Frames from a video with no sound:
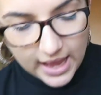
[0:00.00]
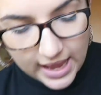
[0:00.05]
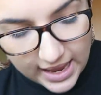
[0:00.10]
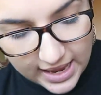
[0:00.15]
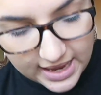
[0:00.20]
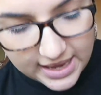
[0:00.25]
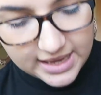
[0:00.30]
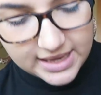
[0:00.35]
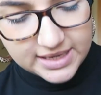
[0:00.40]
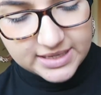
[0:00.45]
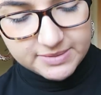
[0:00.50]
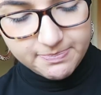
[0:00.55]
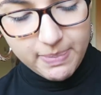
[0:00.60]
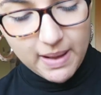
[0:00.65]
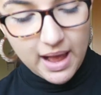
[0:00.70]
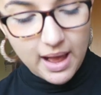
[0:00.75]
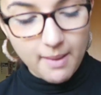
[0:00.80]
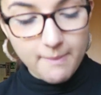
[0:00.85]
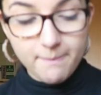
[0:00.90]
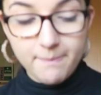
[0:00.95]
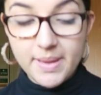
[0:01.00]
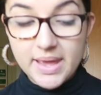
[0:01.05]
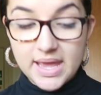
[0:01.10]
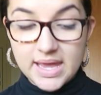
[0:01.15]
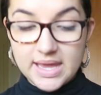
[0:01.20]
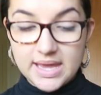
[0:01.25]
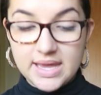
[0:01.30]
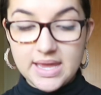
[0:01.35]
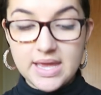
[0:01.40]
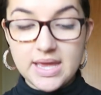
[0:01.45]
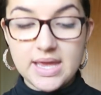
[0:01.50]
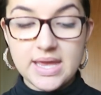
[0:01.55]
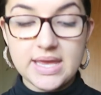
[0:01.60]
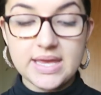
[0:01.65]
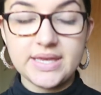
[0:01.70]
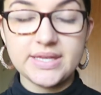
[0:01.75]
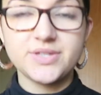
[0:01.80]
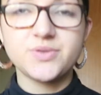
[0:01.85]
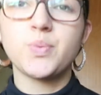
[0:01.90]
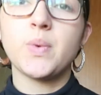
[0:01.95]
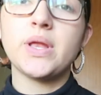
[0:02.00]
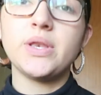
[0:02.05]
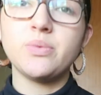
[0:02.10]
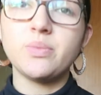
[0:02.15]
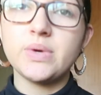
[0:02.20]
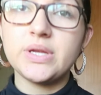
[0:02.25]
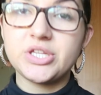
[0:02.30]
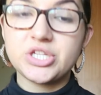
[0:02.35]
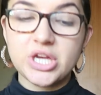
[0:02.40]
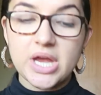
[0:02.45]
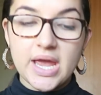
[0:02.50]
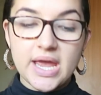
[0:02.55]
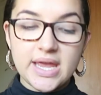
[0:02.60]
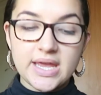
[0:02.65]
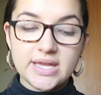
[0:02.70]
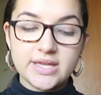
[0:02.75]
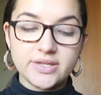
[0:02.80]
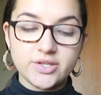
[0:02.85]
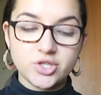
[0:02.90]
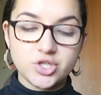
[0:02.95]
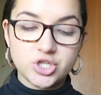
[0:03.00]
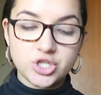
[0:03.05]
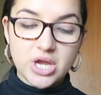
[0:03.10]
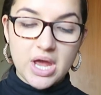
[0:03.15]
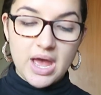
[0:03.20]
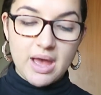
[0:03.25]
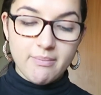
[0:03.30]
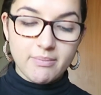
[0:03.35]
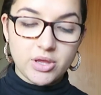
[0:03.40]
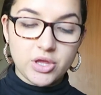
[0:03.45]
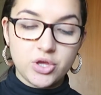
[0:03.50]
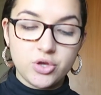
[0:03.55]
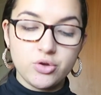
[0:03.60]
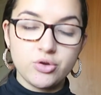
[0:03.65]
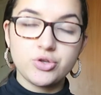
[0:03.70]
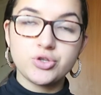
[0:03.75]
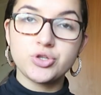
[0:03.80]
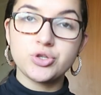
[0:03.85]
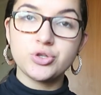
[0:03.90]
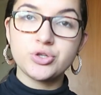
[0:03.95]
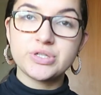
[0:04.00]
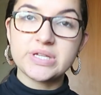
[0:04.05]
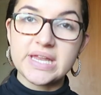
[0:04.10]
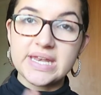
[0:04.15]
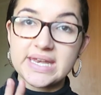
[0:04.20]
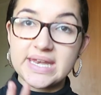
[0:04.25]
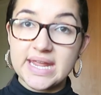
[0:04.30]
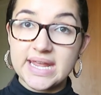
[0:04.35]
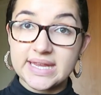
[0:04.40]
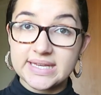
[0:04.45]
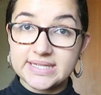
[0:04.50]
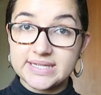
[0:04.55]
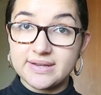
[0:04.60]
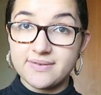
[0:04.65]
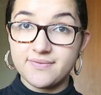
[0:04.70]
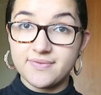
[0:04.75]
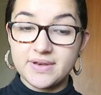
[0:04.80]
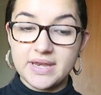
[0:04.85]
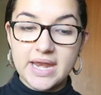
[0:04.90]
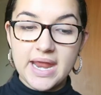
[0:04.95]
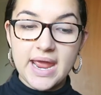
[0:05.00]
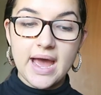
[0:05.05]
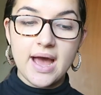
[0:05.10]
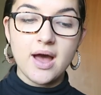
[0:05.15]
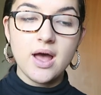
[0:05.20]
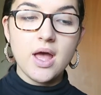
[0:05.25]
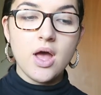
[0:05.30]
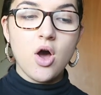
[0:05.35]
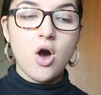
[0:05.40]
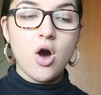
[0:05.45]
And part B is when we change Q2 to negative. Now,